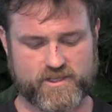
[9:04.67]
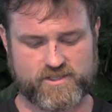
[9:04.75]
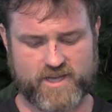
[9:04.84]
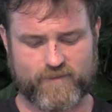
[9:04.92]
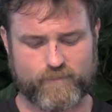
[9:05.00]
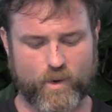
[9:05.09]
the
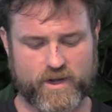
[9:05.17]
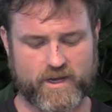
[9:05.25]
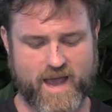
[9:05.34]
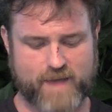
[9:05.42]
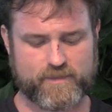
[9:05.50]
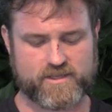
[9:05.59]
safe pointing
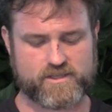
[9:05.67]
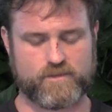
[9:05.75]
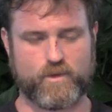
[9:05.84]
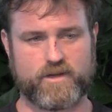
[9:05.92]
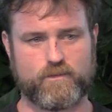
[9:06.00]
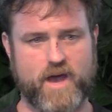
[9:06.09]
happens
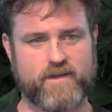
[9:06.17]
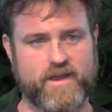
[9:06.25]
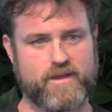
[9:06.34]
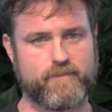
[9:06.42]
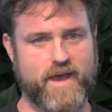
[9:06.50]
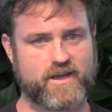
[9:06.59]
and how
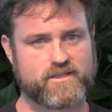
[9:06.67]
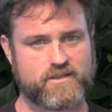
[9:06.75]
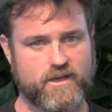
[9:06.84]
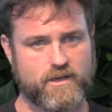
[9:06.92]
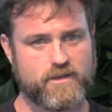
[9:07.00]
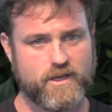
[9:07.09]
that impacts
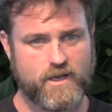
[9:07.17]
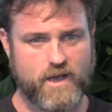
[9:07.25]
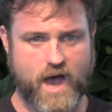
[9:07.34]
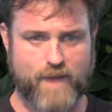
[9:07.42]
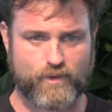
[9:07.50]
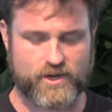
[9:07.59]

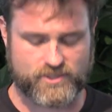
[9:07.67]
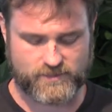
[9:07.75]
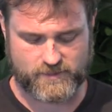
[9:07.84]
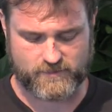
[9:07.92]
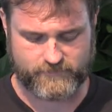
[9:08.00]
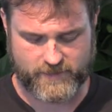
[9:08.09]

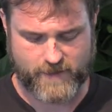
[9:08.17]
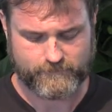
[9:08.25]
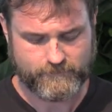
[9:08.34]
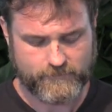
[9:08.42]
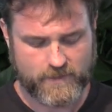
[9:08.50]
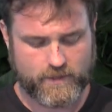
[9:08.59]
operations in the
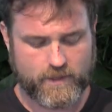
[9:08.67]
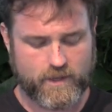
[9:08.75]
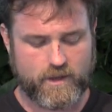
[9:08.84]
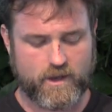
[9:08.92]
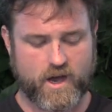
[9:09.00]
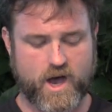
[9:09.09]
VM
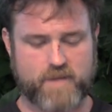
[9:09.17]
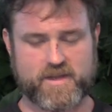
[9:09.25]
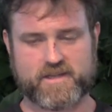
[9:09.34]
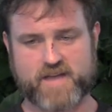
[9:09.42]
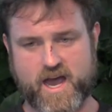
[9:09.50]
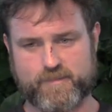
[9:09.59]
and
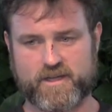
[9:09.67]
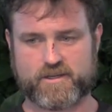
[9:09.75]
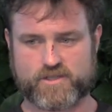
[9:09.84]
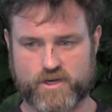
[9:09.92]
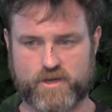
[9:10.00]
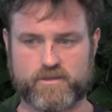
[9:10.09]
the timing
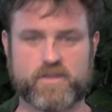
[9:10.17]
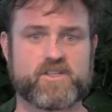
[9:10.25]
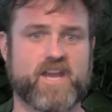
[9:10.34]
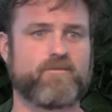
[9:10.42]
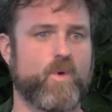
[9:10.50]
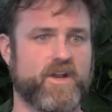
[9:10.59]
and turn.
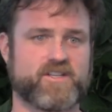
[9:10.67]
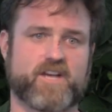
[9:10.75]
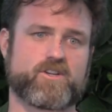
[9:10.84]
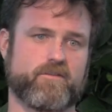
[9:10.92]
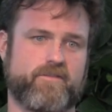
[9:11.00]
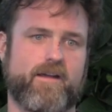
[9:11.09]
Safe pointing is
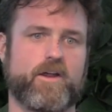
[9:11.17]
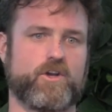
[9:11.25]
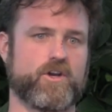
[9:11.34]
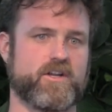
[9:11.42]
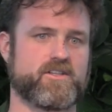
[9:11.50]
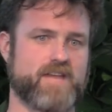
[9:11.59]
actually a very
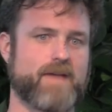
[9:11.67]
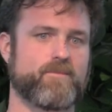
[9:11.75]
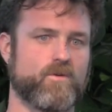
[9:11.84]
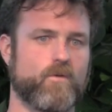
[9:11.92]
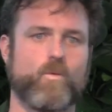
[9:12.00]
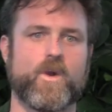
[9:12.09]
good
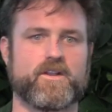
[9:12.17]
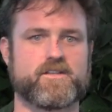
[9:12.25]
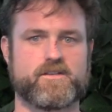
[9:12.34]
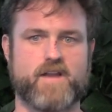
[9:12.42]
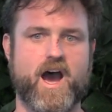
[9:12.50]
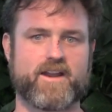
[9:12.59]
example of what
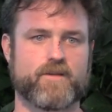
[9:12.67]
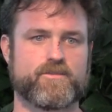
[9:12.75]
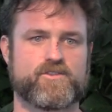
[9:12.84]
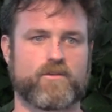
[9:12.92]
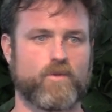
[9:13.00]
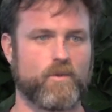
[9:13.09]
is not
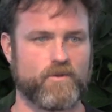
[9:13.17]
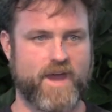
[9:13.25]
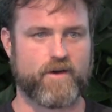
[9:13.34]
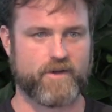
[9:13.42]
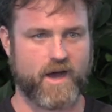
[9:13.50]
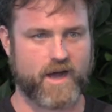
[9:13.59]
observable
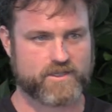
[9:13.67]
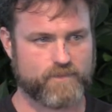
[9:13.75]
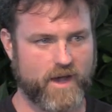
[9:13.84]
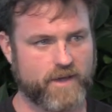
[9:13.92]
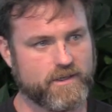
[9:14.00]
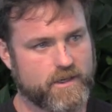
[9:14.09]
now in
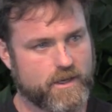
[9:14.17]
HotSpot.